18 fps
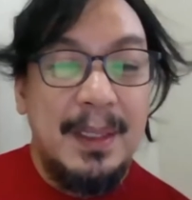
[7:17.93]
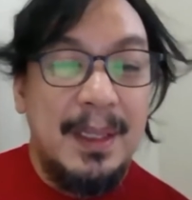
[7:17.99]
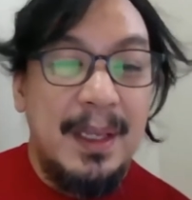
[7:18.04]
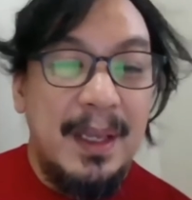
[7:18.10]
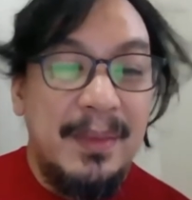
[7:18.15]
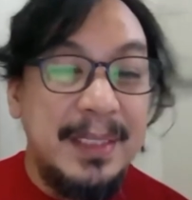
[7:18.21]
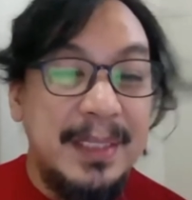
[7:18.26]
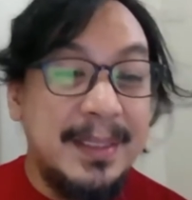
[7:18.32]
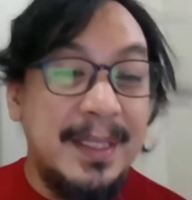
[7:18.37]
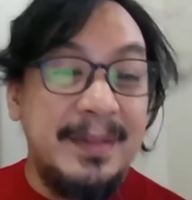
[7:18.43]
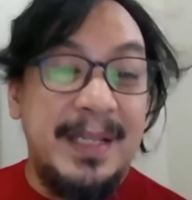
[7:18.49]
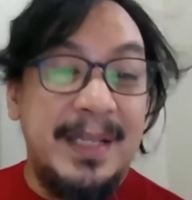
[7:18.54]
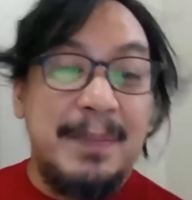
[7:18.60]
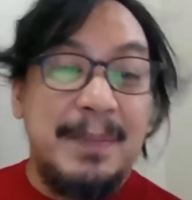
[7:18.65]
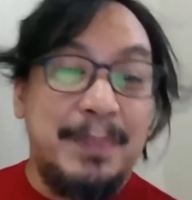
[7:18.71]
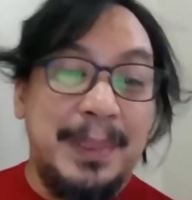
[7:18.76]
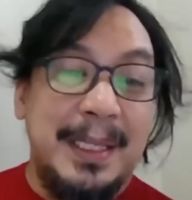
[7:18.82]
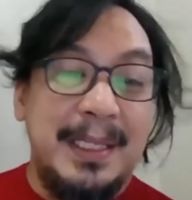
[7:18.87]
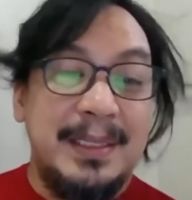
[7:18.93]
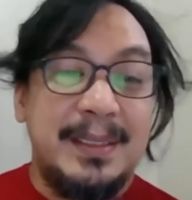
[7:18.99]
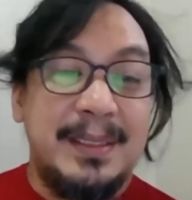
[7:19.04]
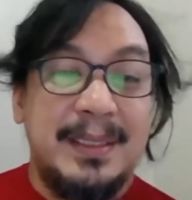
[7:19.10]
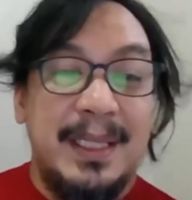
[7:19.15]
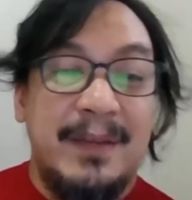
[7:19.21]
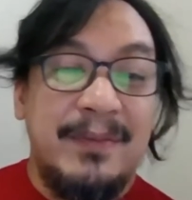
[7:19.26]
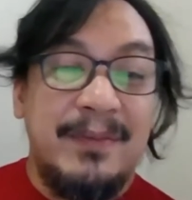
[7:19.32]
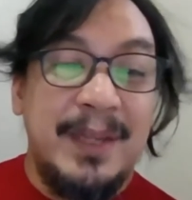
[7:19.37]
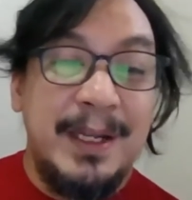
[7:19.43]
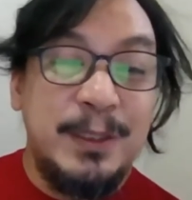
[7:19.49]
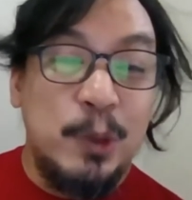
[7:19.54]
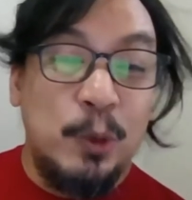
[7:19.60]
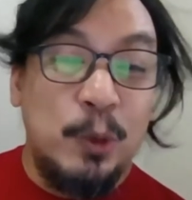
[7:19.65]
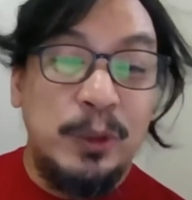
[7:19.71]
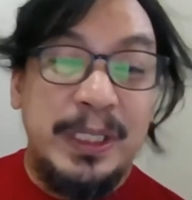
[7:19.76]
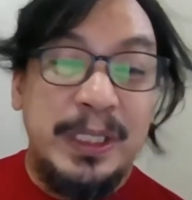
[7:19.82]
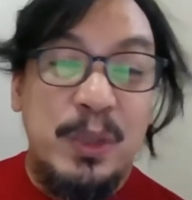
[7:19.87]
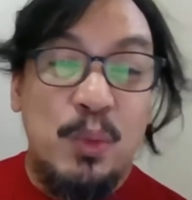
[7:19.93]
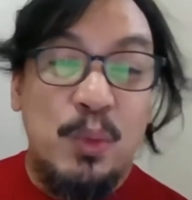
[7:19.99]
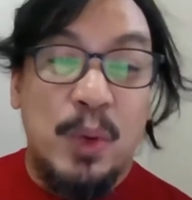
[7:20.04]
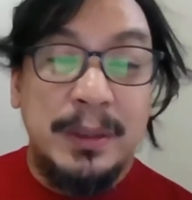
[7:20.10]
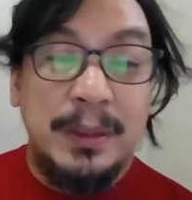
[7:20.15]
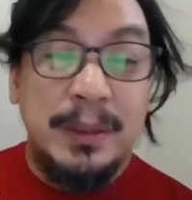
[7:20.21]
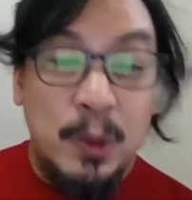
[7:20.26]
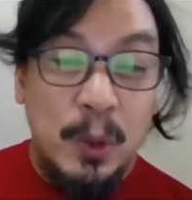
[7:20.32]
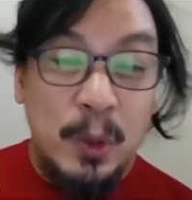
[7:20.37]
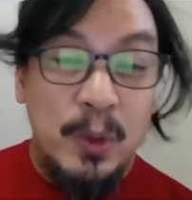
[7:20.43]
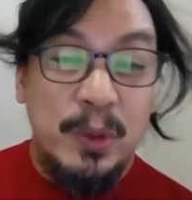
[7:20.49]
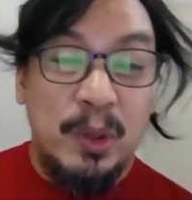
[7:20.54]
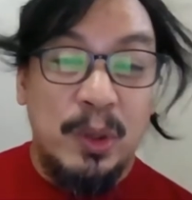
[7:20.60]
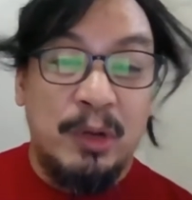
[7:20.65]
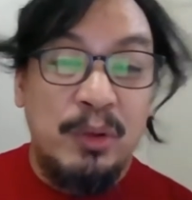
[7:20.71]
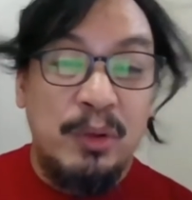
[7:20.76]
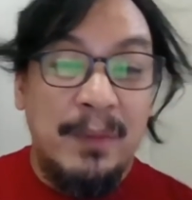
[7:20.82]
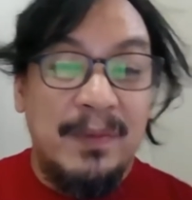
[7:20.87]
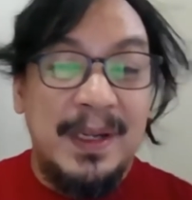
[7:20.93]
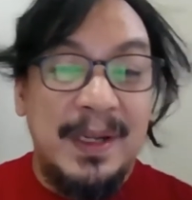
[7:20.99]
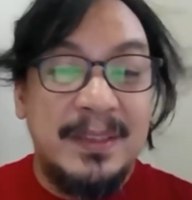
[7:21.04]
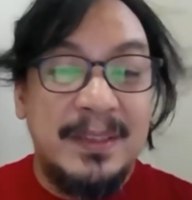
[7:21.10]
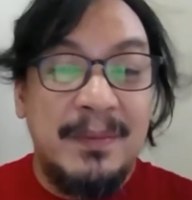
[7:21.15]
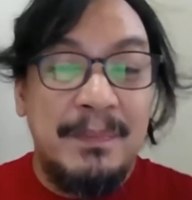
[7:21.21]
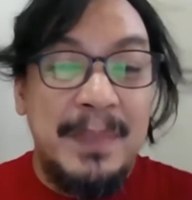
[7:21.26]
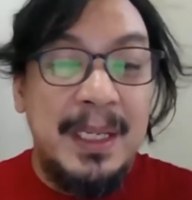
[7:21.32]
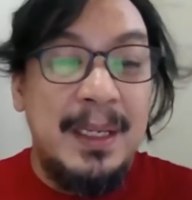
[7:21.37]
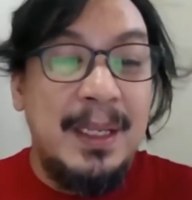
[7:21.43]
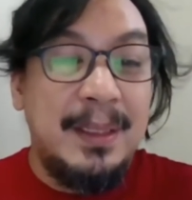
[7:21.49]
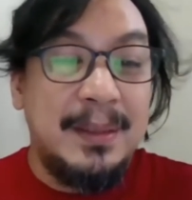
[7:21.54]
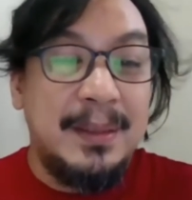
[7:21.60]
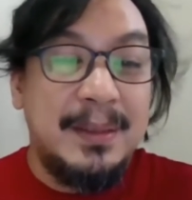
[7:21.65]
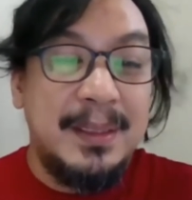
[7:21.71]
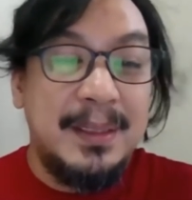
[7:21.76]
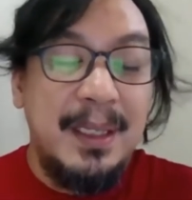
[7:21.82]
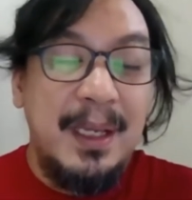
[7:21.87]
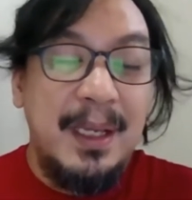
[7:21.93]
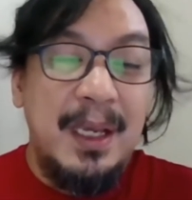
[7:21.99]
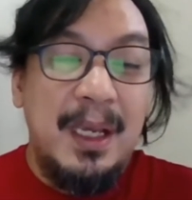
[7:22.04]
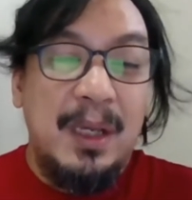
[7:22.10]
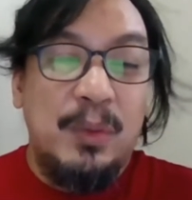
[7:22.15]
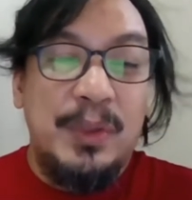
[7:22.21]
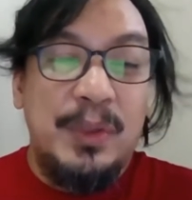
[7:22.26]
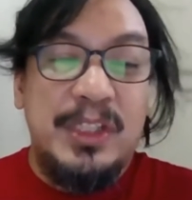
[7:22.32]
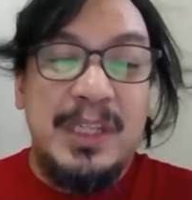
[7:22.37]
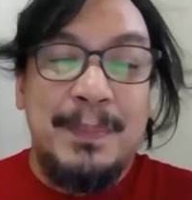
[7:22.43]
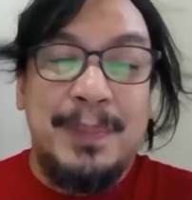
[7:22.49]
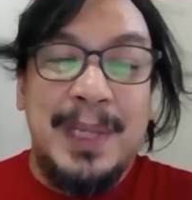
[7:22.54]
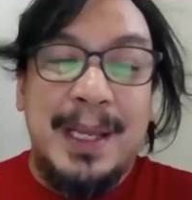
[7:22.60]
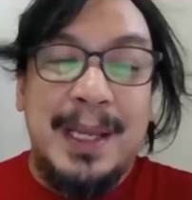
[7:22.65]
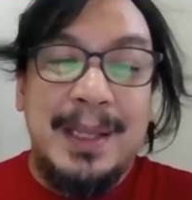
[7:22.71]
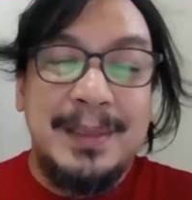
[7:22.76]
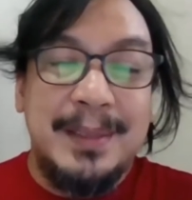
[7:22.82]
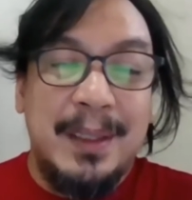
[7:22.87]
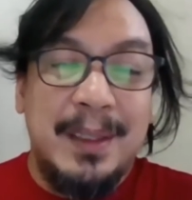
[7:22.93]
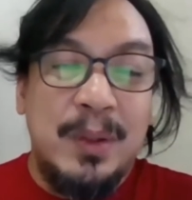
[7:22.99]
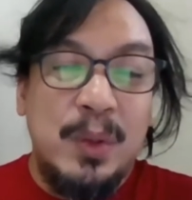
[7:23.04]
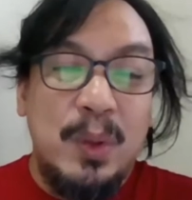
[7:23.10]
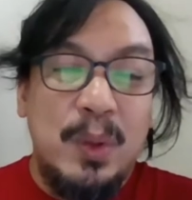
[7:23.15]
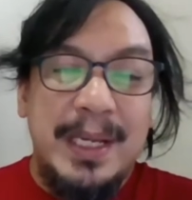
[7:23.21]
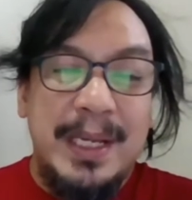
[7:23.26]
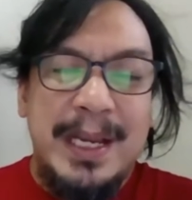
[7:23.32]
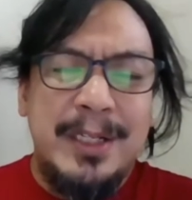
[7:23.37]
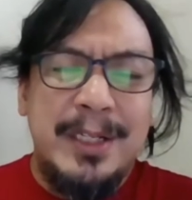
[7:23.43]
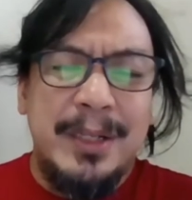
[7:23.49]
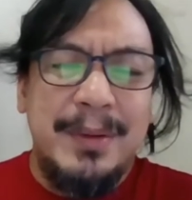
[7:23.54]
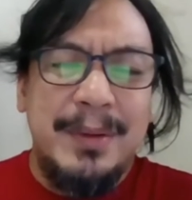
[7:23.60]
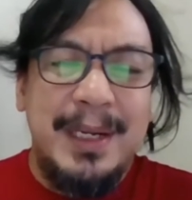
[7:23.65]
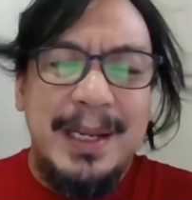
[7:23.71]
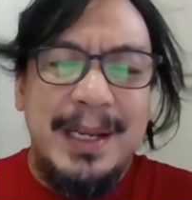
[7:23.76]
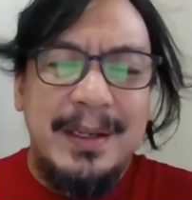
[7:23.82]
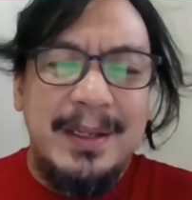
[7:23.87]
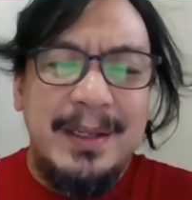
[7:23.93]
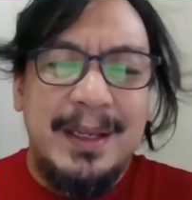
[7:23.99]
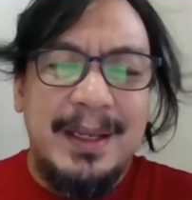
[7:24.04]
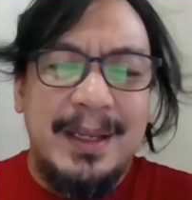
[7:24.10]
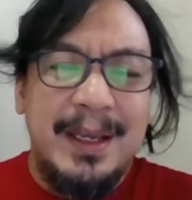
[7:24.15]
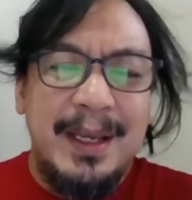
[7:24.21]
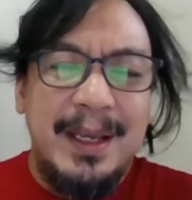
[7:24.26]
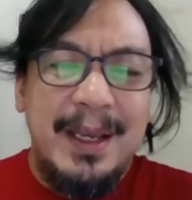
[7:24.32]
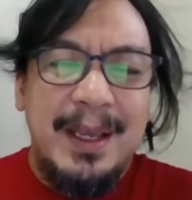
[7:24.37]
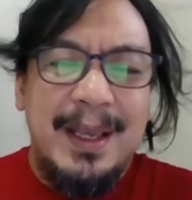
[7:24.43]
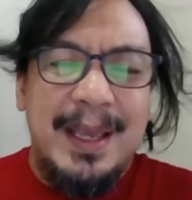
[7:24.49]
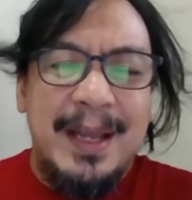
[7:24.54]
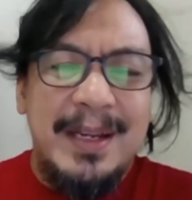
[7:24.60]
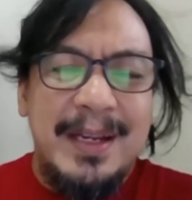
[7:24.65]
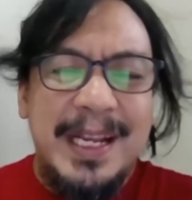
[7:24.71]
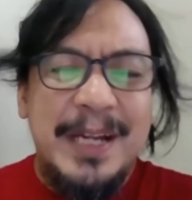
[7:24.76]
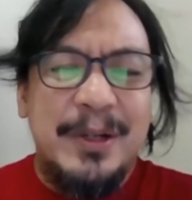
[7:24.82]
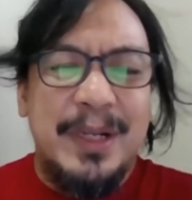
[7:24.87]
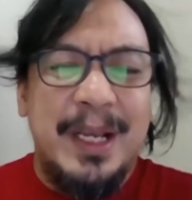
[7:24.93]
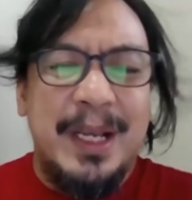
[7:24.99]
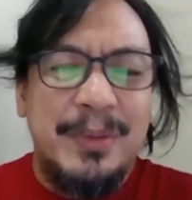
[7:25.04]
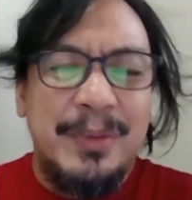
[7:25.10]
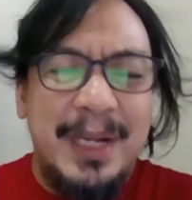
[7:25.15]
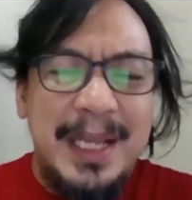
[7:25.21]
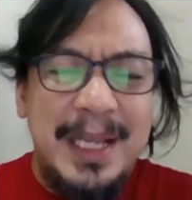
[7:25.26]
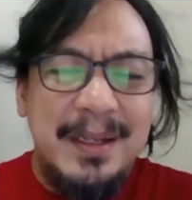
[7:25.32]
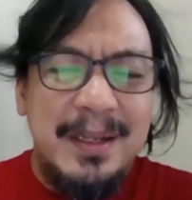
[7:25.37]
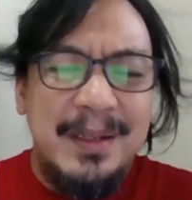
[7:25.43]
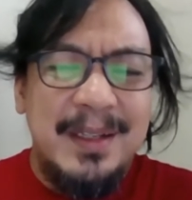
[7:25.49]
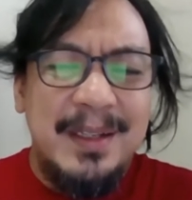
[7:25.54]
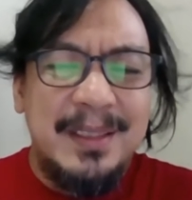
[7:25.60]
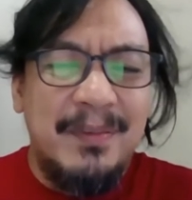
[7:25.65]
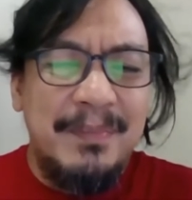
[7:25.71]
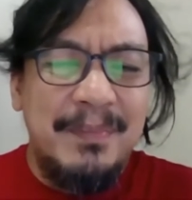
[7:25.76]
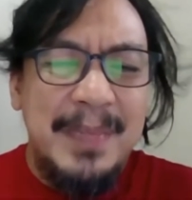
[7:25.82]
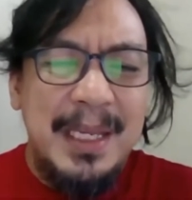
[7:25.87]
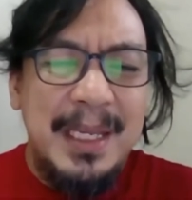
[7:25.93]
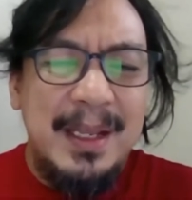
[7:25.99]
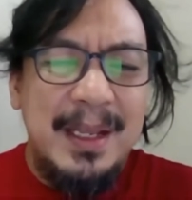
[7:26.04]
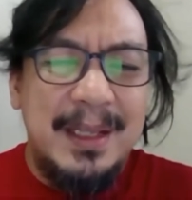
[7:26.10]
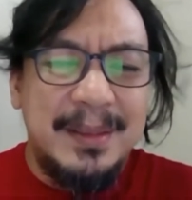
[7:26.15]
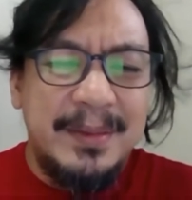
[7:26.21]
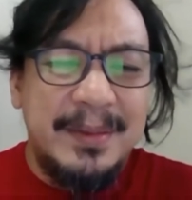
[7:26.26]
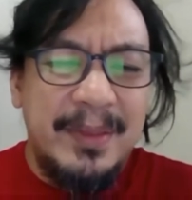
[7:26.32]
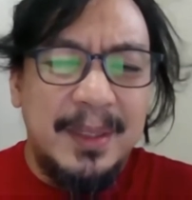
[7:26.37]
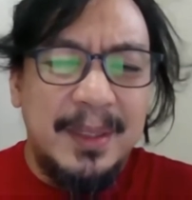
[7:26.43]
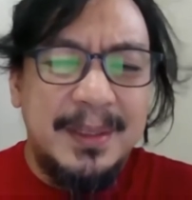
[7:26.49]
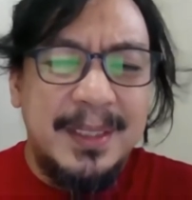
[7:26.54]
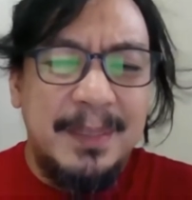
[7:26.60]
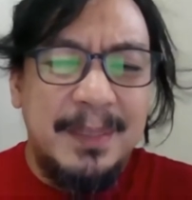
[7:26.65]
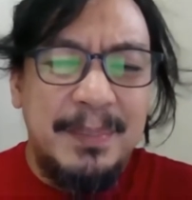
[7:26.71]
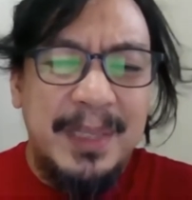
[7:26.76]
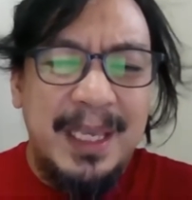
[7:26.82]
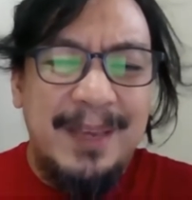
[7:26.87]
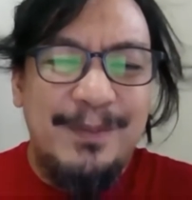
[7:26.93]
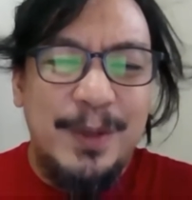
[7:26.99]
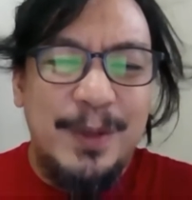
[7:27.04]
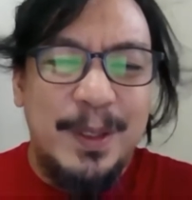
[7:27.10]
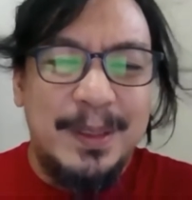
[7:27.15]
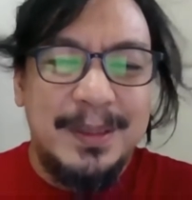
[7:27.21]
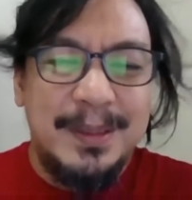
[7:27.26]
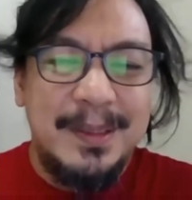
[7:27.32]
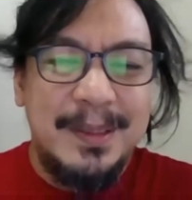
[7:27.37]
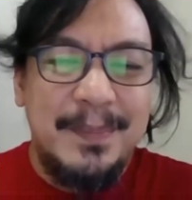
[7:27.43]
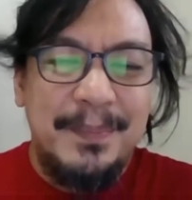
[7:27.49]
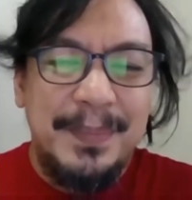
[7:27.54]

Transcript: This can take place if there's only one code or equivalence of meanings, which implies a whole interrelating and relatedness of meanings, thoughts, and behaviors.